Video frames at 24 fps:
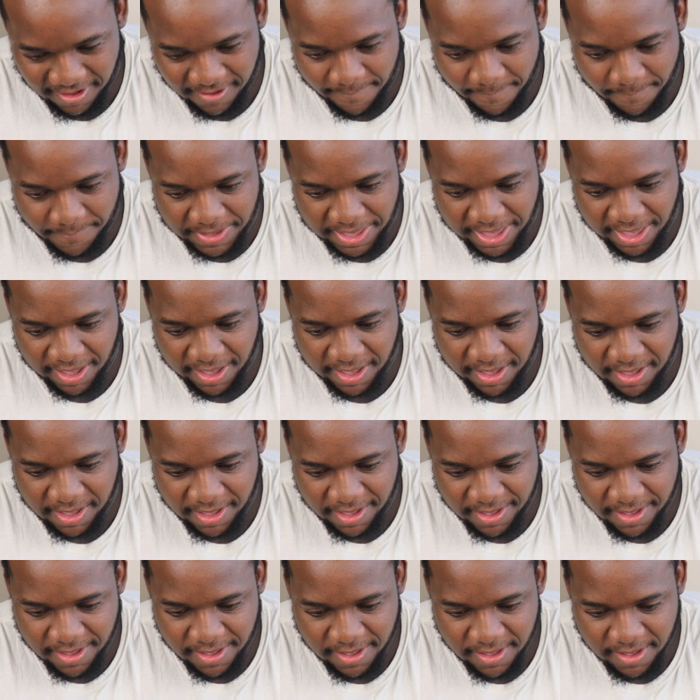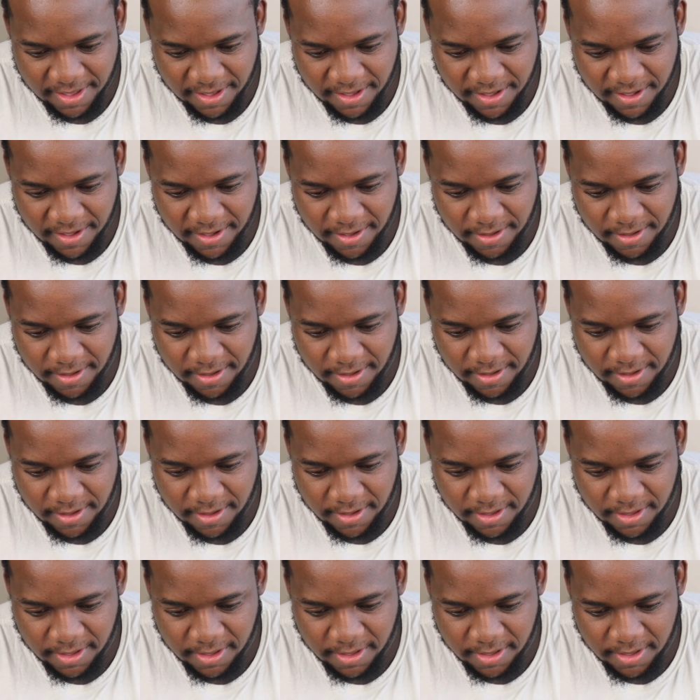
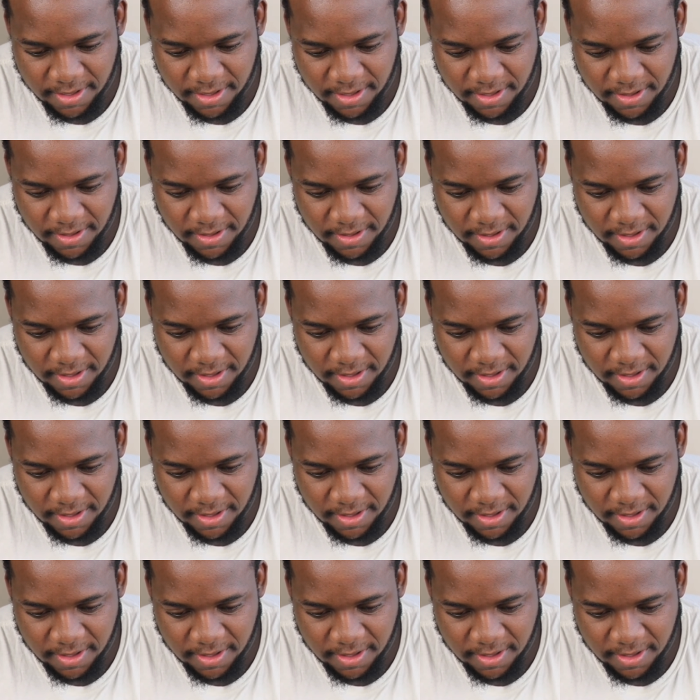Nothing is said.